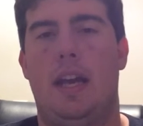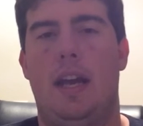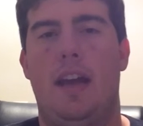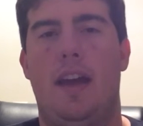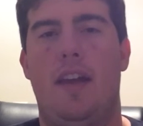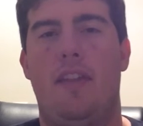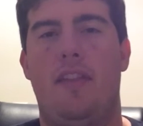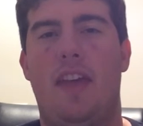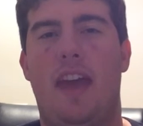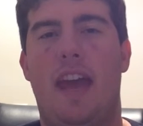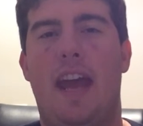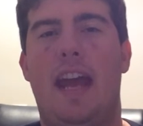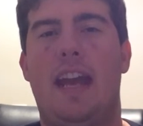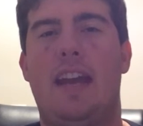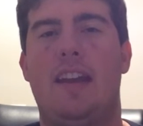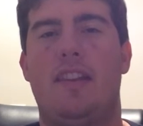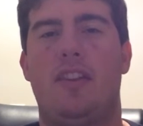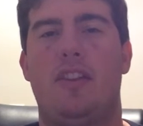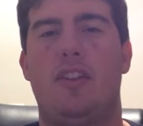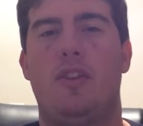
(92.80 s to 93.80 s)
And
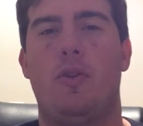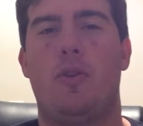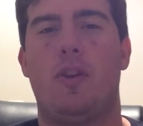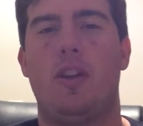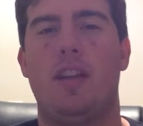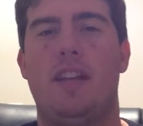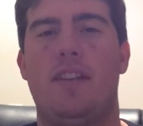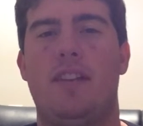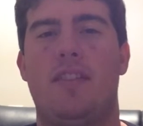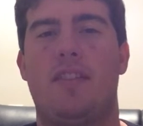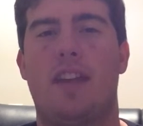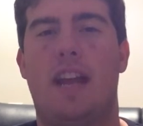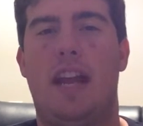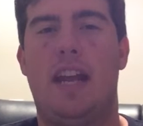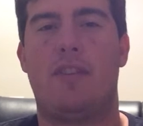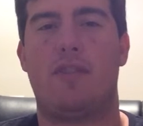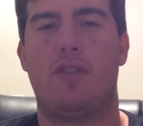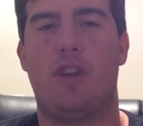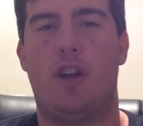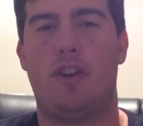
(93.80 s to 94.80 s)
then the New Orleans
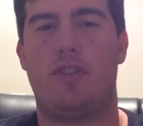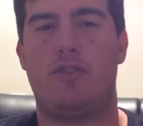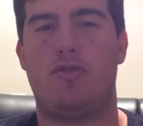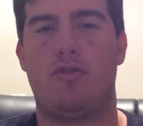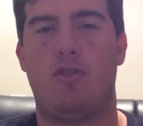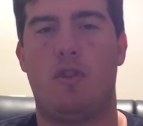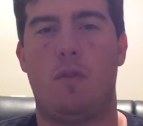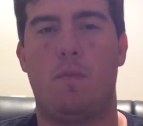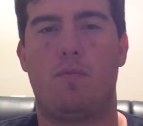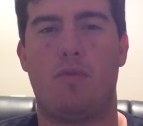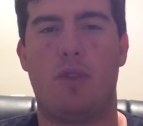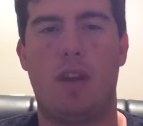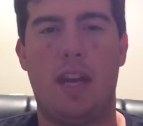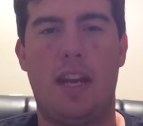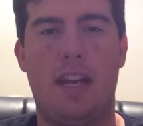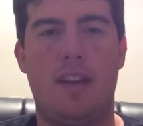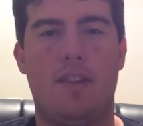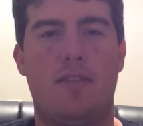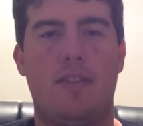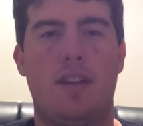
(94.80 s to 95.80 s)
Saints lost Drew
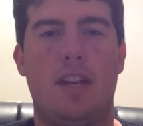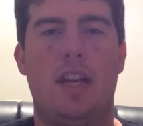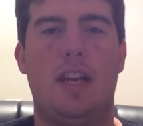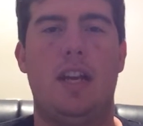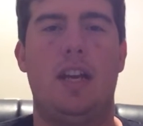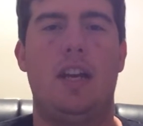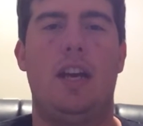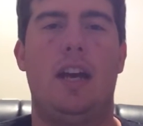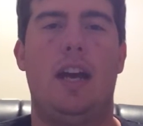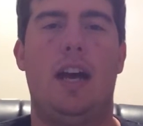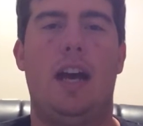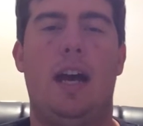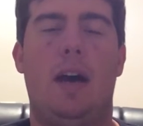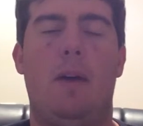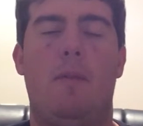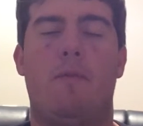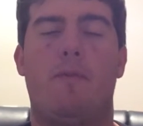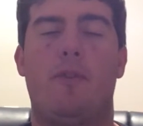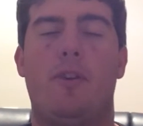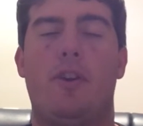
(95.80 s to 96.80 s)
Brees
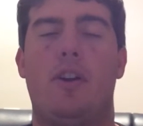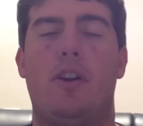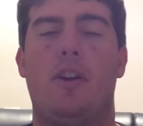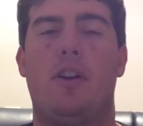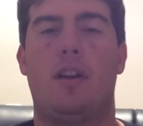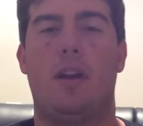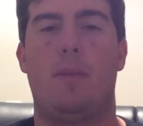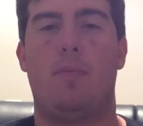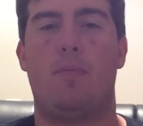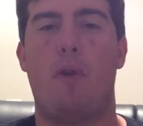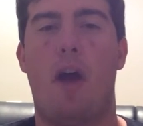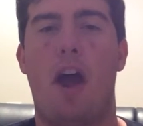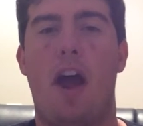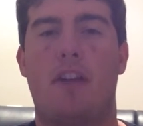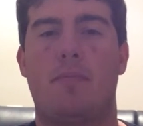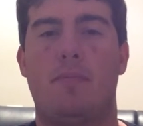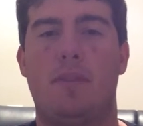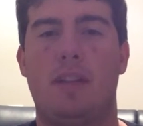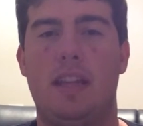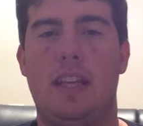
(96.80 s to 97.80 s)
for
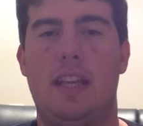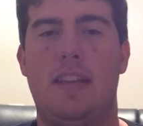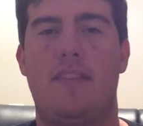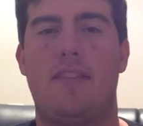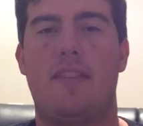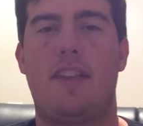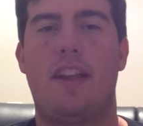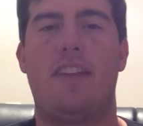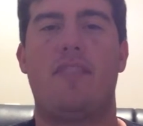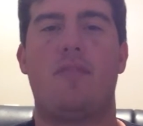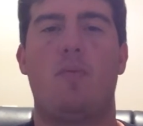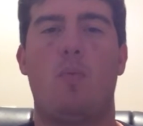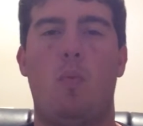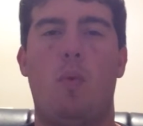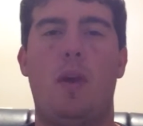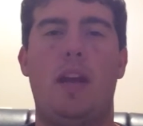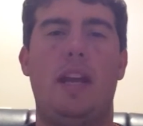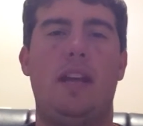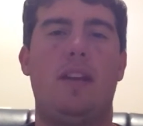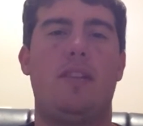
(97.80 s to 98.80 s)
approximately 6
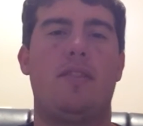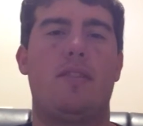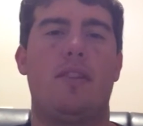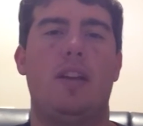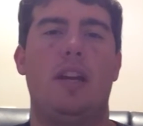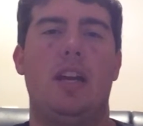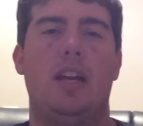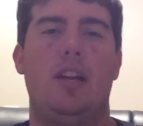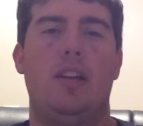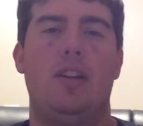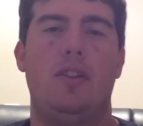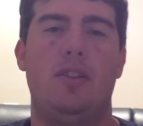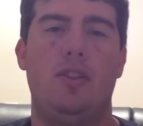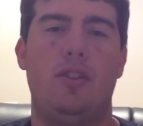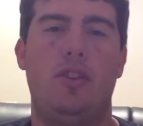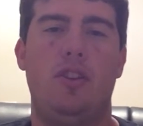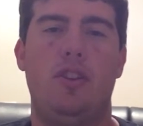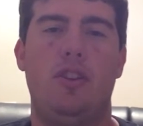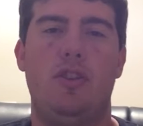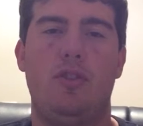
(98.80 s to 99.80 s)
weeks
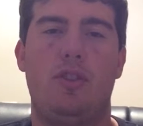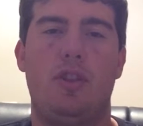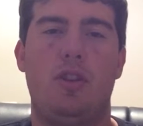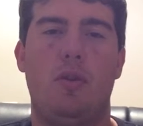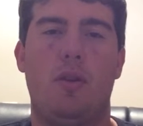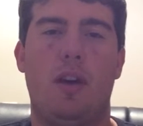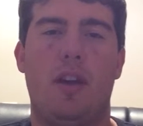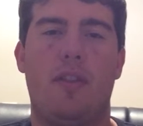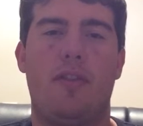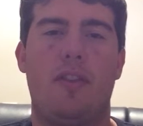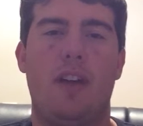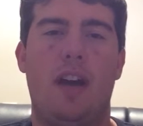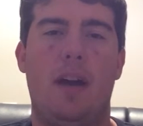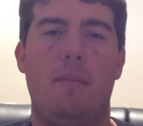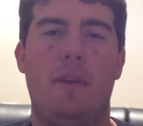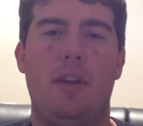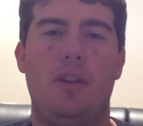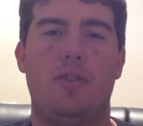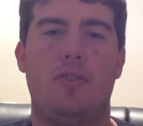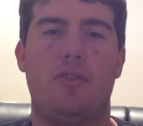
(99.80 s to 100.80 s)
due to a
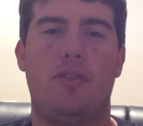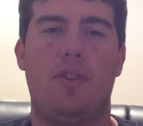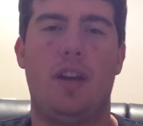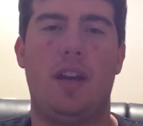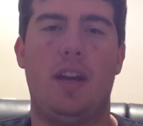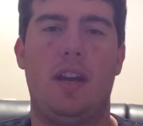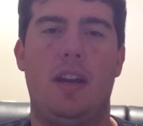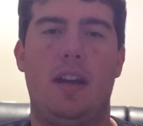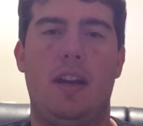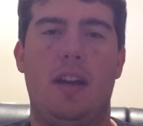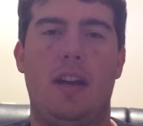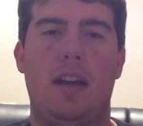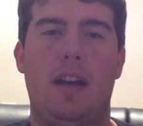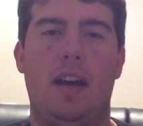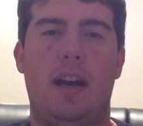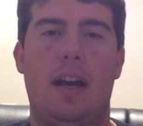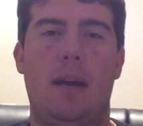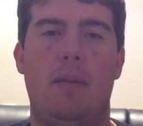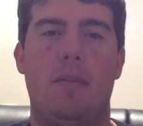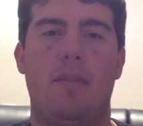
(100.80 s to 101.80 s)
thumb injury
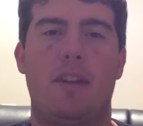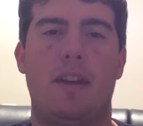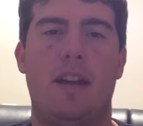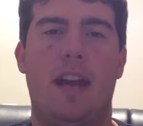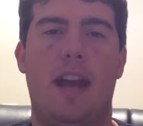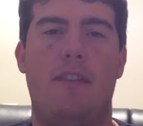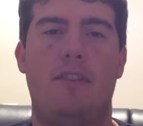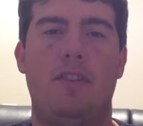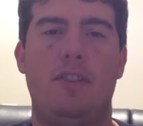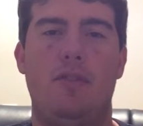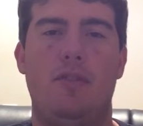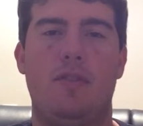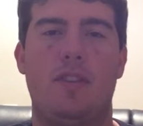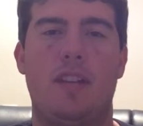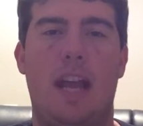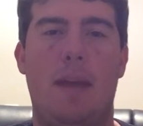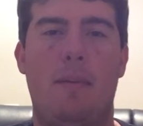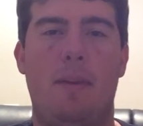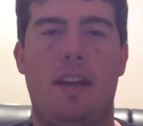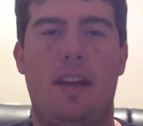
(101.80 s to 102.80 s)
in Sunday afternoon's
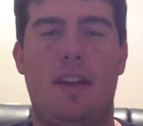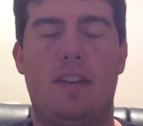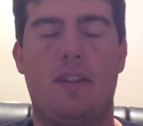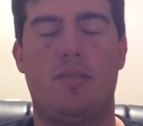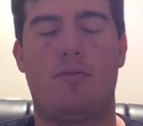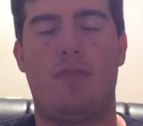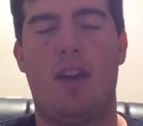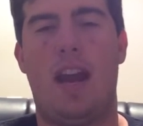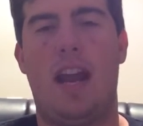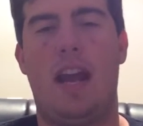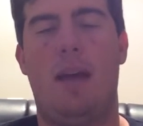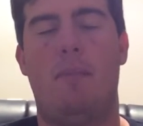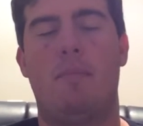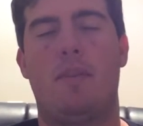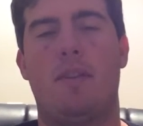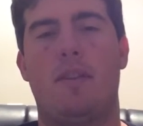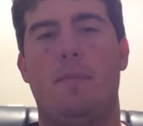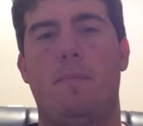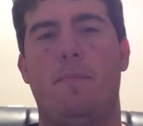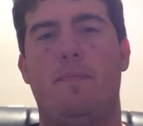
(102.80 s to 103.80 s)
game against the
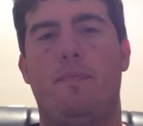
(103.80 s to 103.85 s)
Rams.